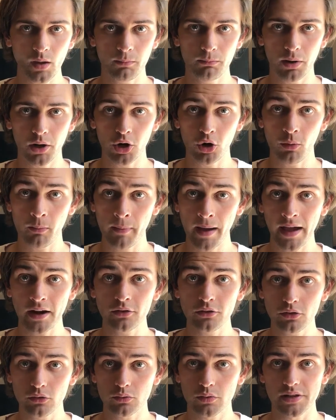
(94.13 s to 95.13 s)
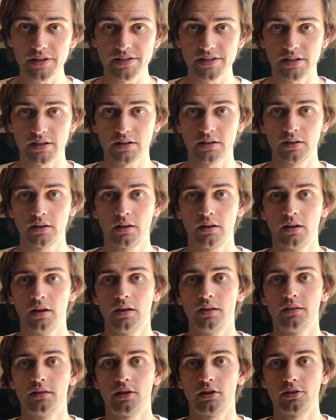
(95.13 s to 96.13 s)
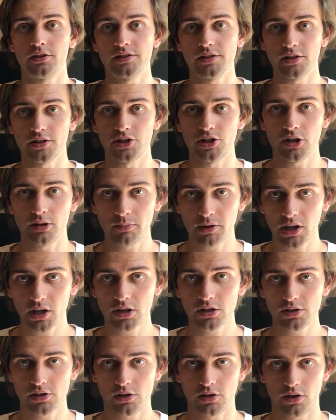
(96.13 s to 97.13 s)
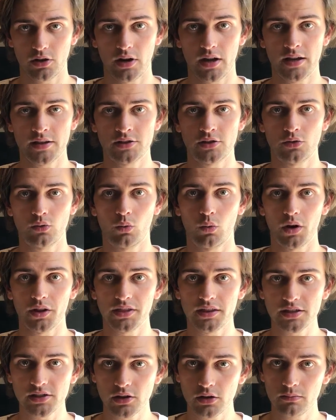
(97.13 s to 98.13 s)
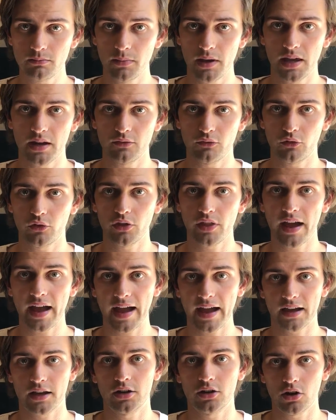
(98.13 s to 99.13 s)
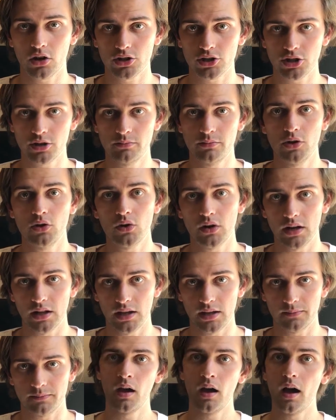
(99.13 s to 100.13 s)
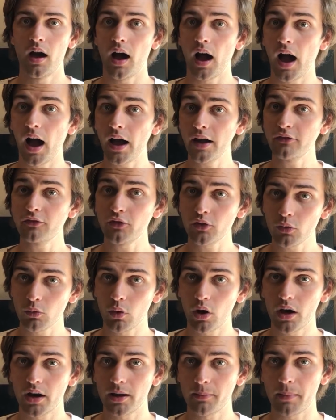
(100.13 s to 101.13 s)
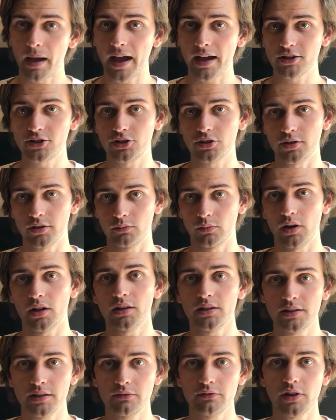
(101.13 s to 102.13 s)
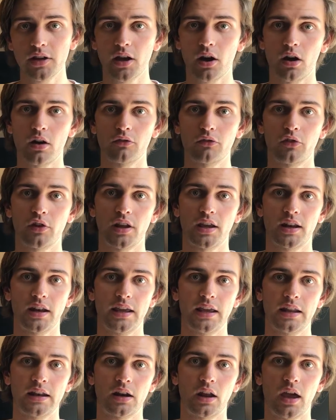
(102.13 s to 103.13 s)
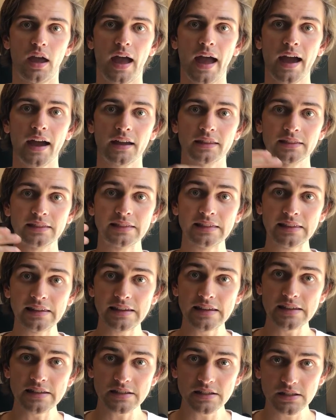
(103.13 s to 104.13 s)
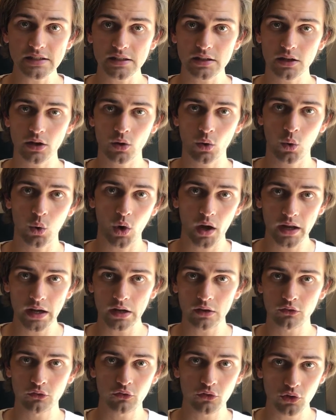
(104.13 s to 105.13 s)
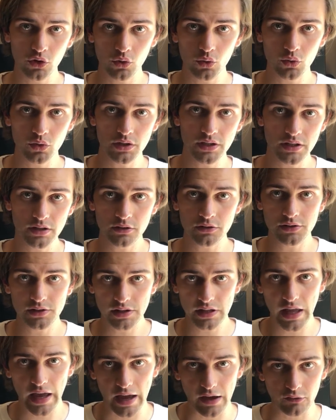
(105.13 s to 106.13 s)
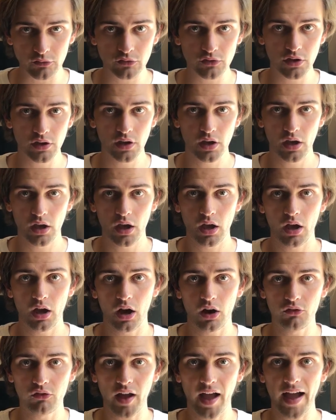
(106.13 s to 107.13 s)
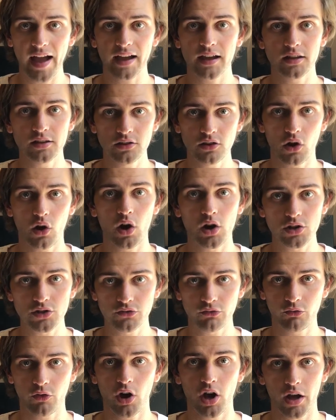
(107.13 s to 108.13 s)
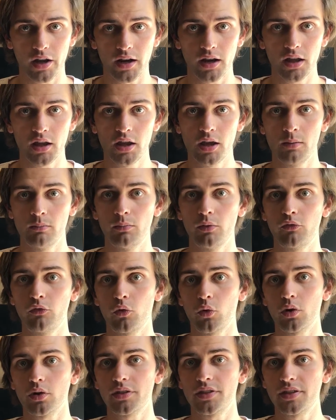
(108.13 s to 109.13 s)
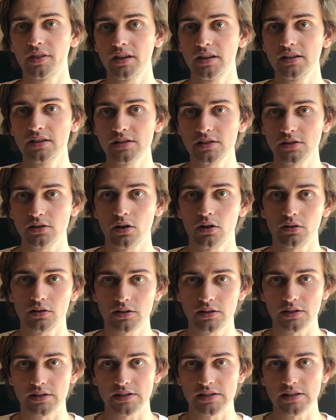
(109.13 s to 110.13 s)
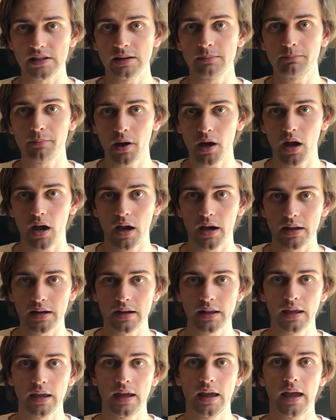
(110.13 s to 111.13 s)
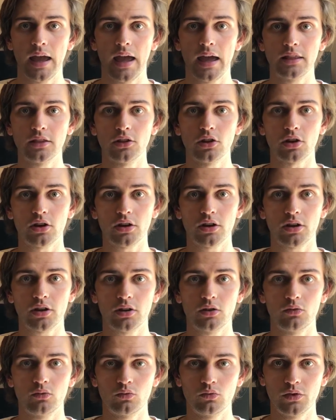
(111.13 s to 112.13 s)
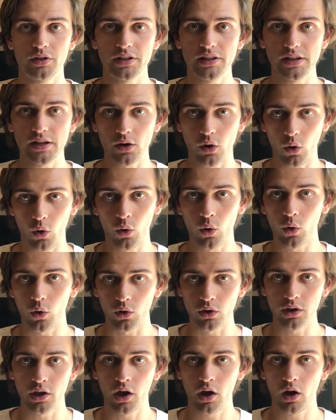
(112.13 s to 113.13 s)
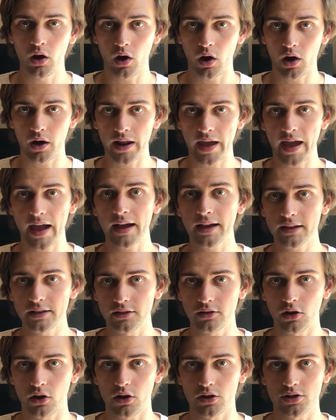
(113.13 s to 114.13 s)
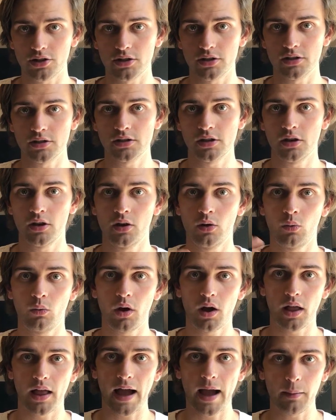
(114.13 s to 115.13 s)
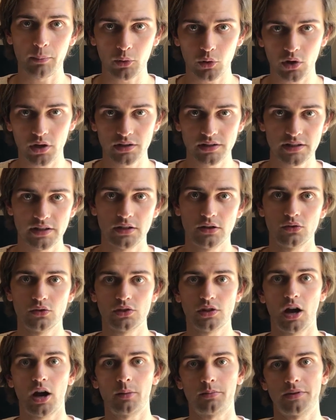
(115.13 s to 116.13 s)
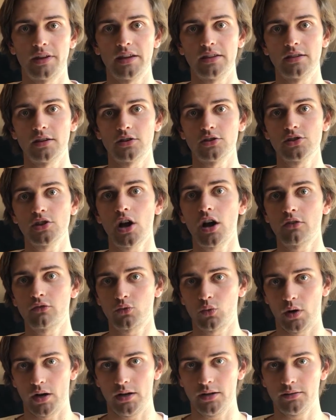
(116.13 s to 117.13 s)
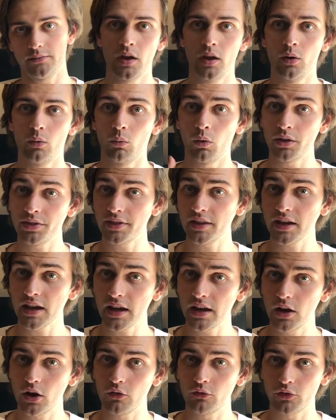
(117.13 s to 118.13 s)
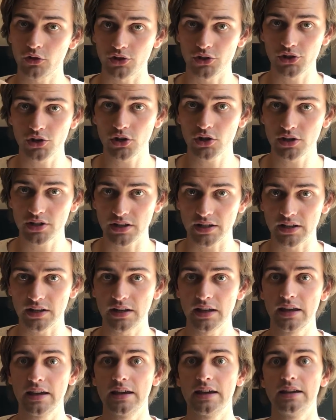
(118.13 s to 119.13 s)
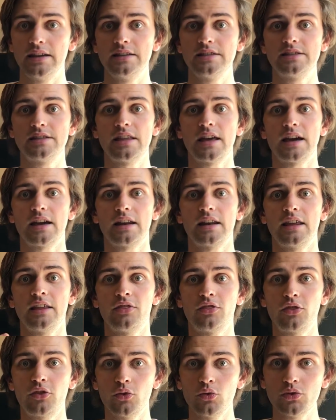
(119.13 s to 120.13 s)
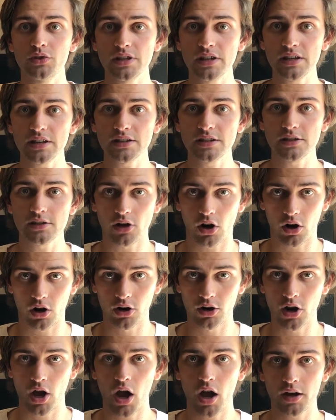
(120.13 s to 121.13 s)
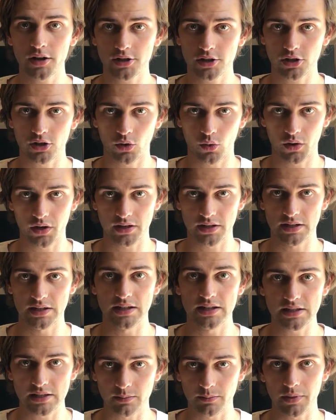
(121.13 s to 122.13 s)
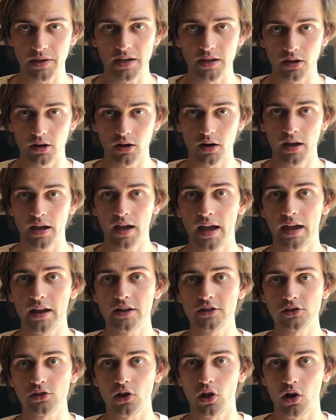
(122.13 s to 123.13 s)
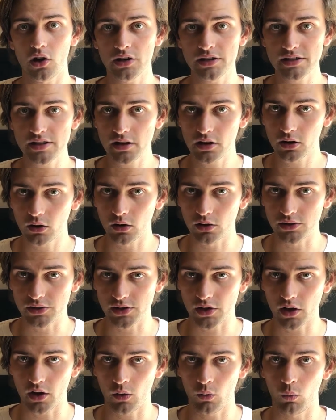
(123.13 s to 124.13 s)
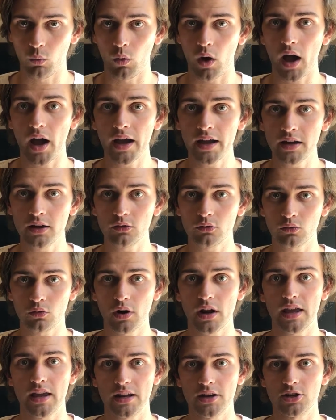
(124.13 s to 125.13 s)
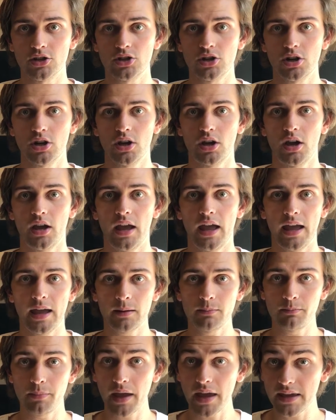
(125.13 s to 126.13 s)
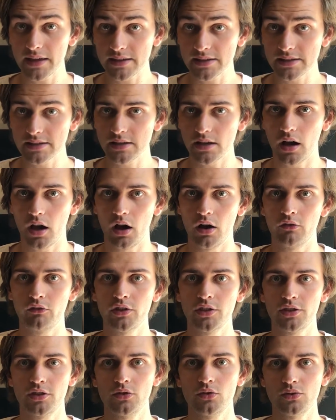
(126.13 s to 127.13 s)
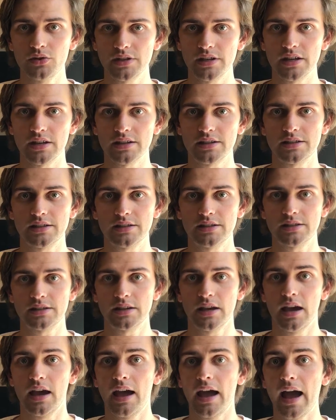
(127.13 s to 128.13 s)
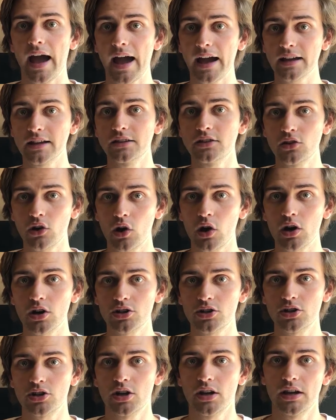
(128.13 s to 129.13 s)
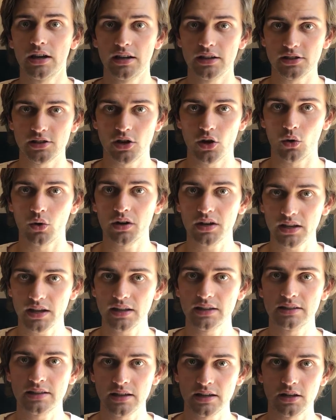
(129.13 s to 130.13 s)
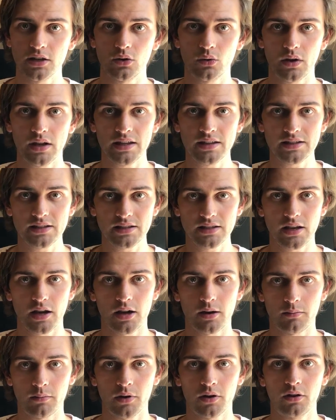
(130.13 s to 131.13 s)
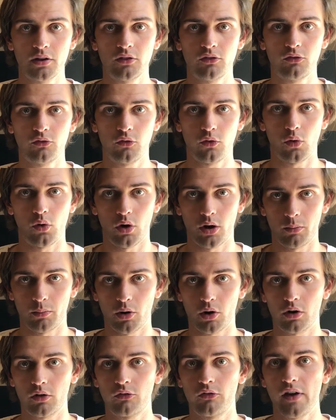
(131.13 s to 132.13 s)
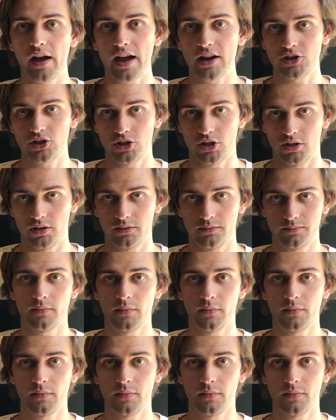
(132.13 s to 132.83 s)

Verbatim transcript: But no matter the reason, there is legitimate concern as to what this could mean for the Hackintosh community. I, for one, am actually relatively confident in at least quite a few years left of Hackintosh fun before things start to slip behind and look really old on Hackintoshes while Apple continues to update their software. One thing I know for certain is that enthusiasts are not going to disappear, and as long as there is a wide range and base of enthusiasts, Hackintosh is going to continue in some form or fashion.